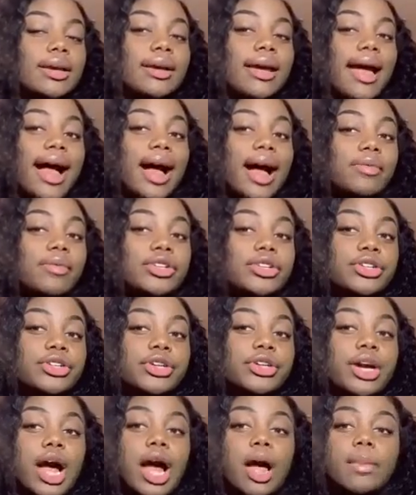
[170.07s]
after
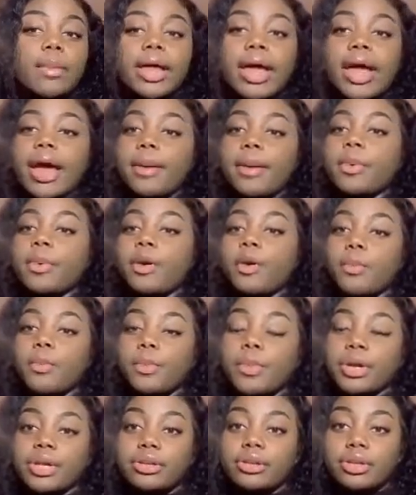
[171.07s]
Common App
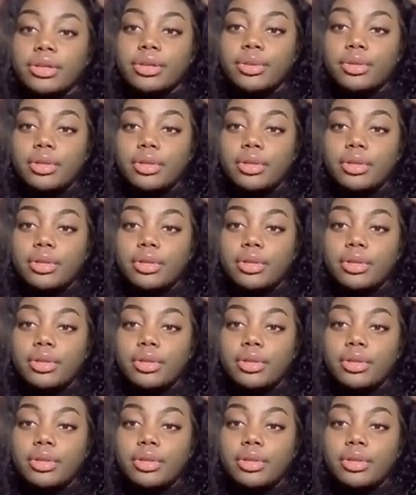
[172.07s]
opened,